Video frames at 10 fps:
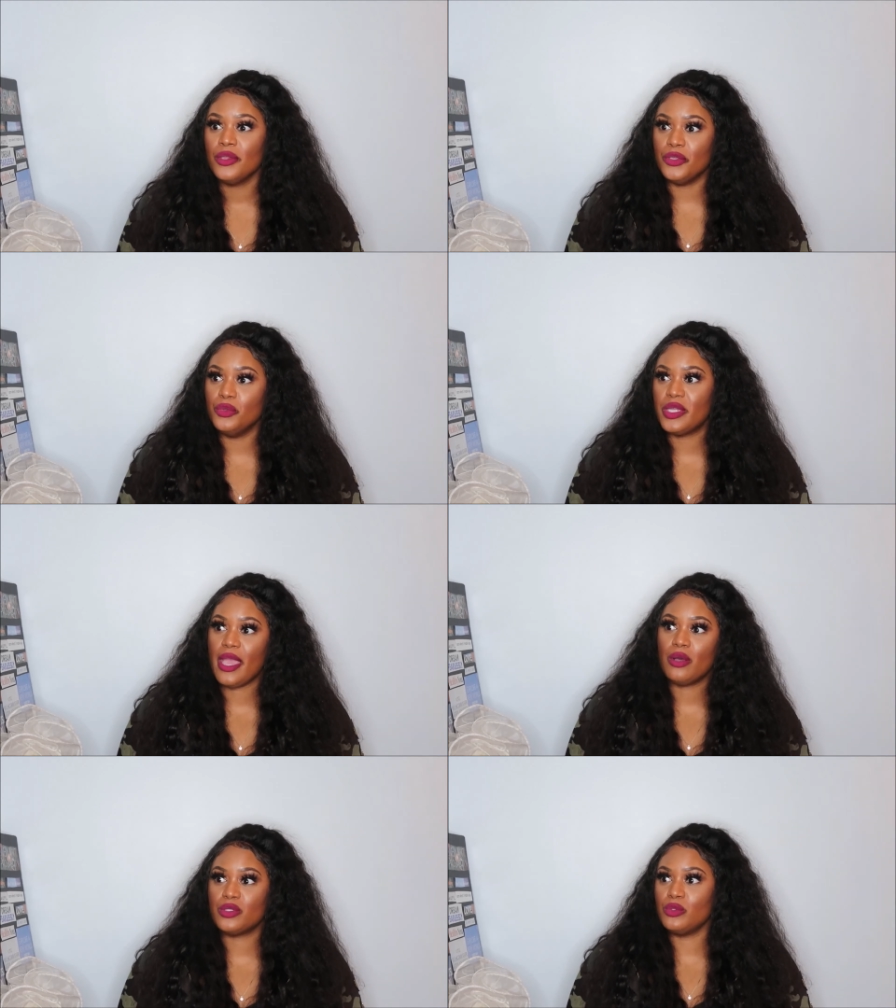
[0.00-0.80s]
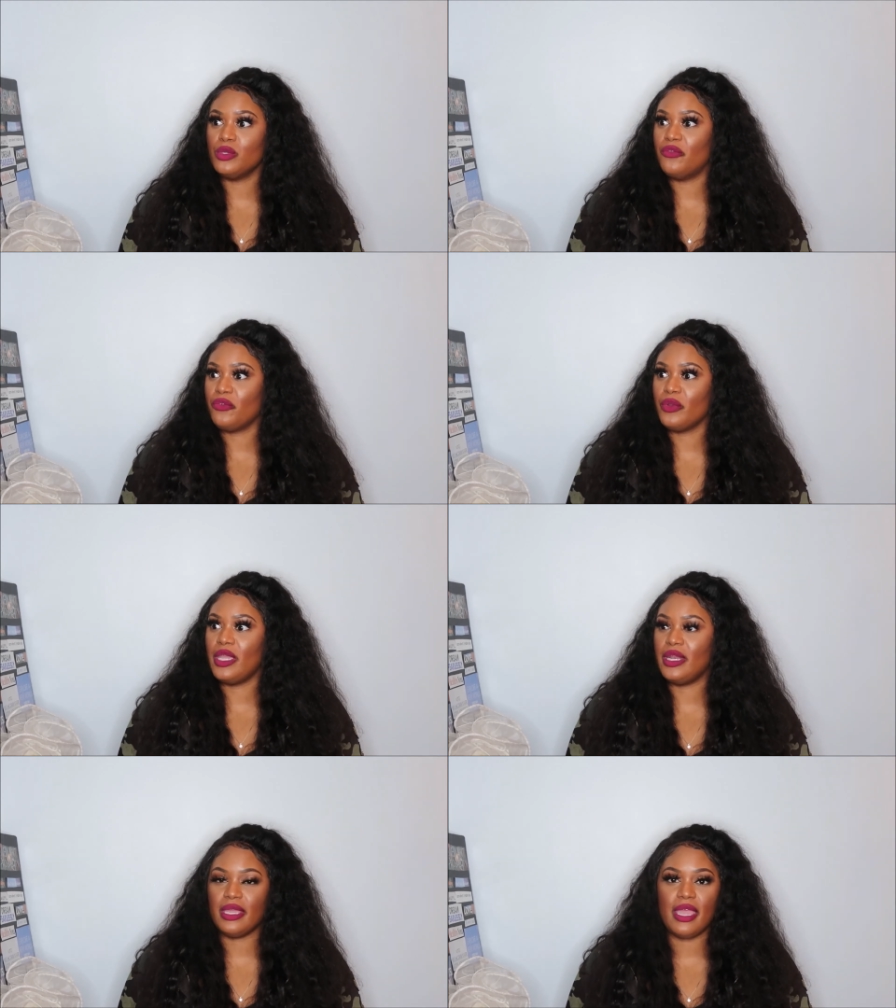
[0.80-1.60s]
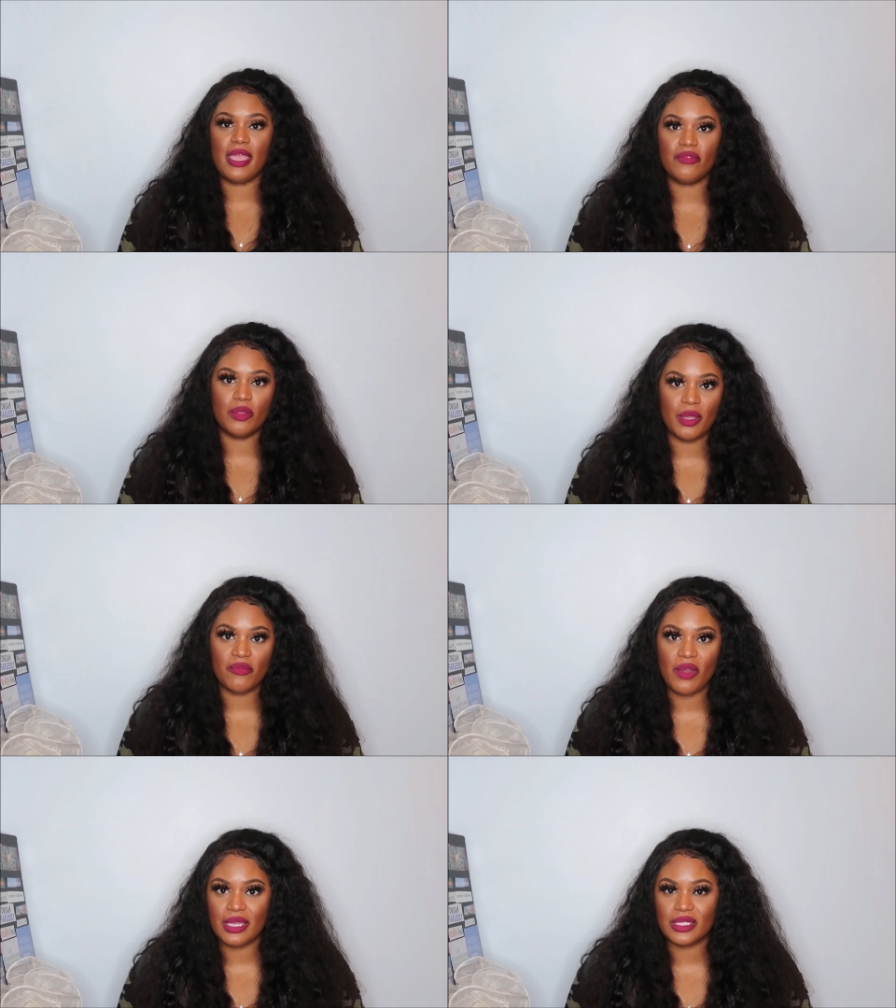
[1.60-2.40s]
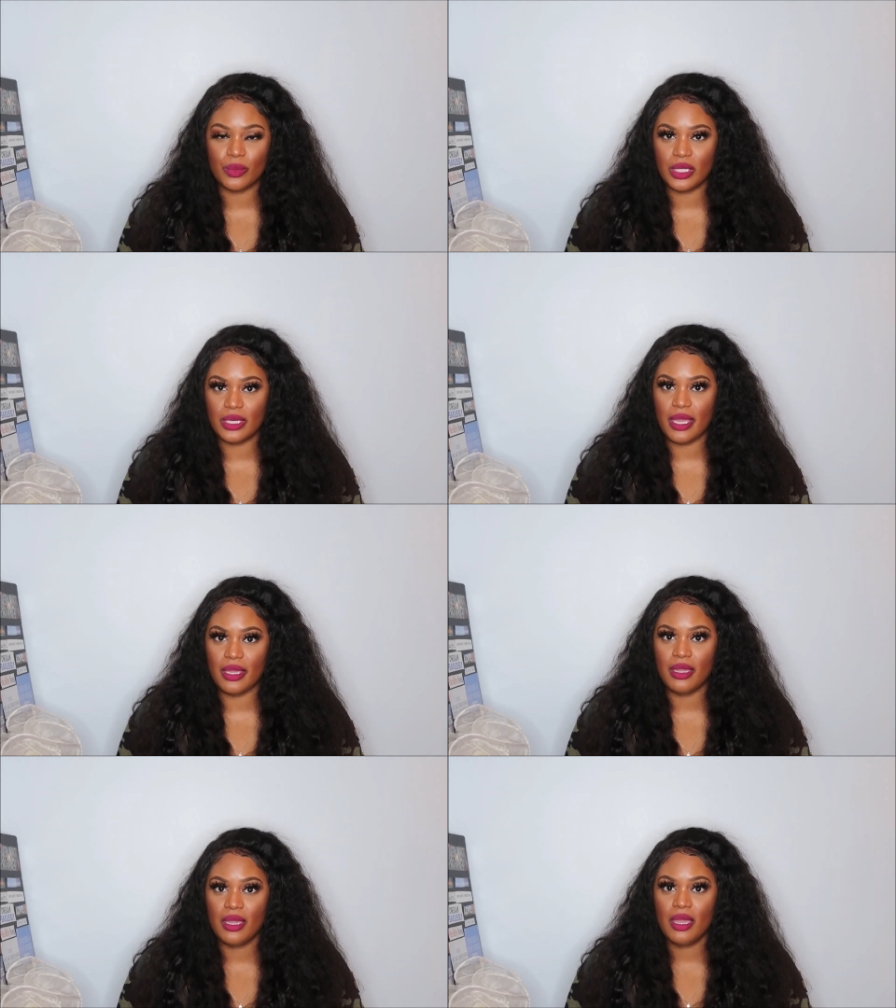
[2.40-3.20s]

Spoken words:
you counseled a friend and gave them advice one day.